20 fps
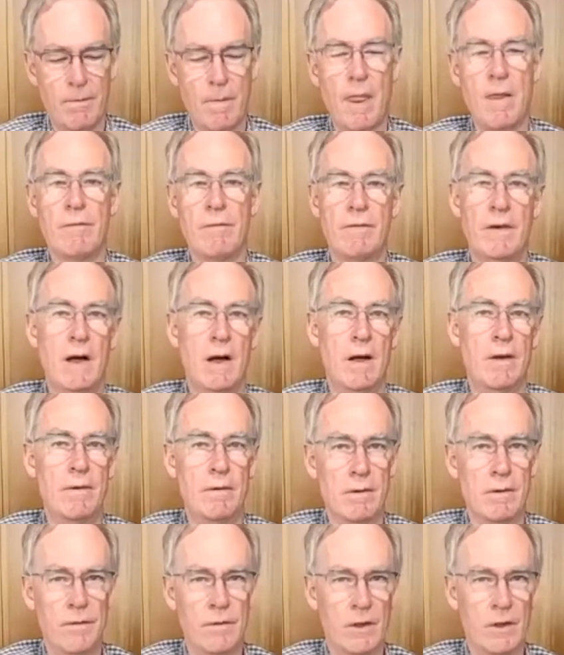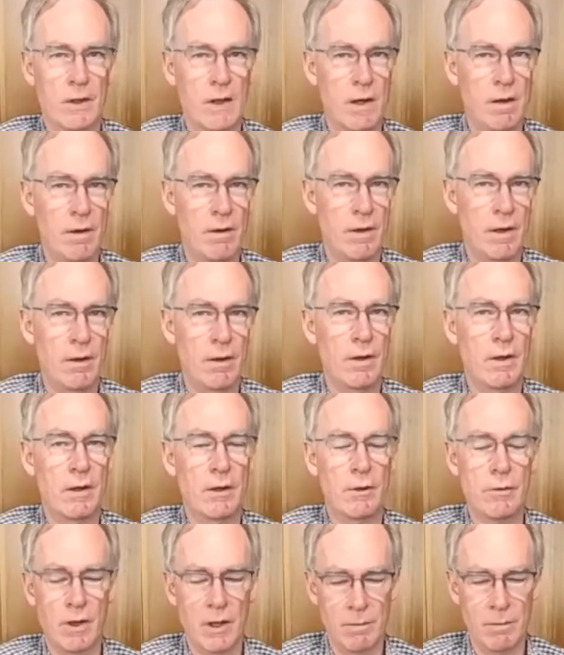the father of the current owner,
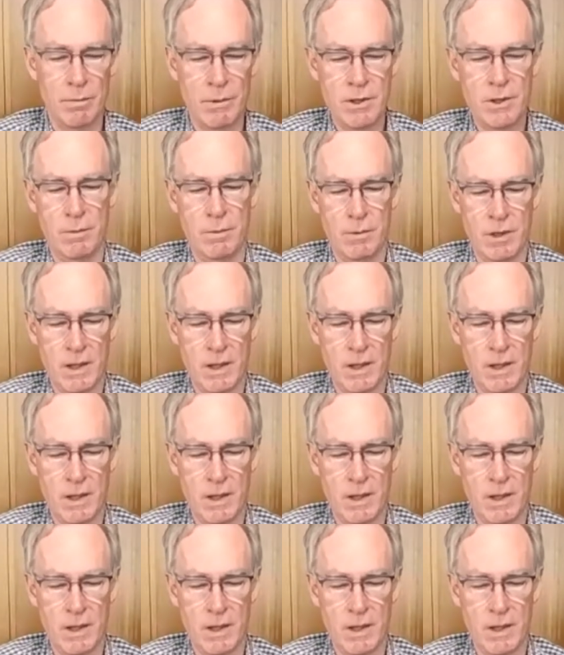Greg Bishop,